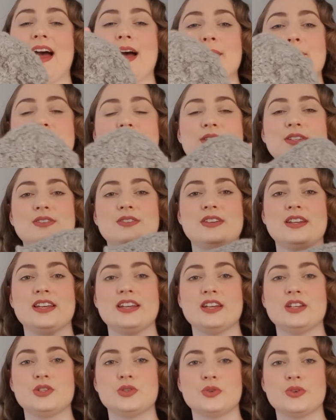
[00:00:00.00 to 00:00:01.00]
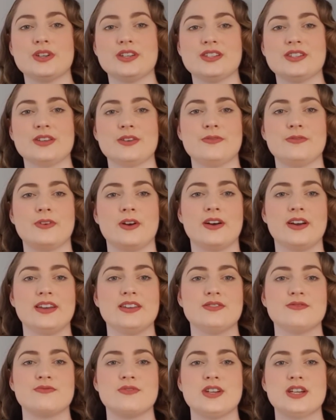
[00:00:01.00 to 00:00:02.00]
absolutely adore it so far.
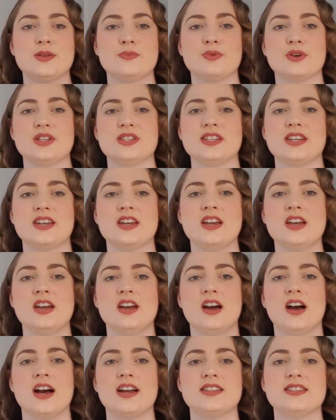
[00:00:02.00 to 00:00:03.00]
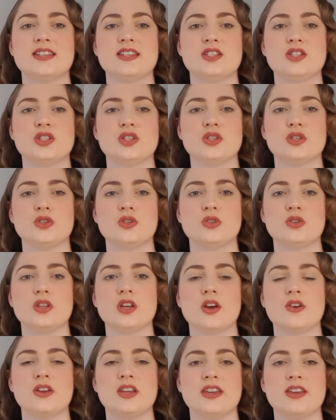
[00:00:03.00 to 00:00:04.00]
It's really pretty. I did do, the
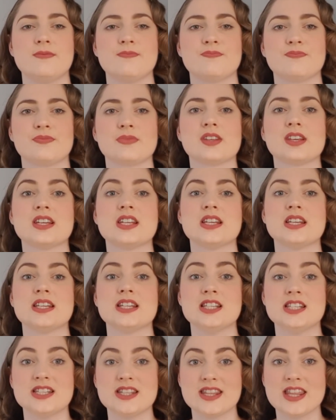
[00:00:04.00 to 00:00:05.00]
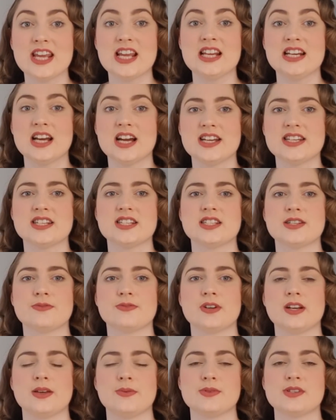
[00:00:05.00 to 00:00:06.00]
only thing I did
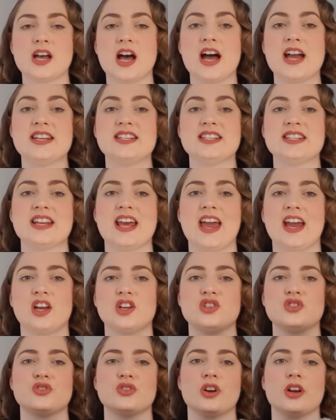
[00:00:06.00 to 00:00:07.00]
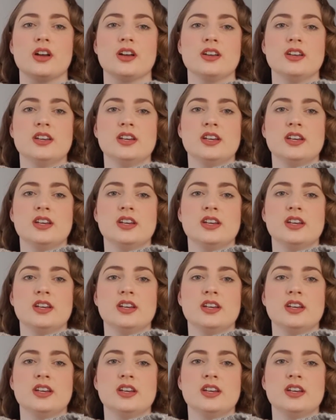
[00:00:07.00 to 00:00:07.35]
differently was I did extra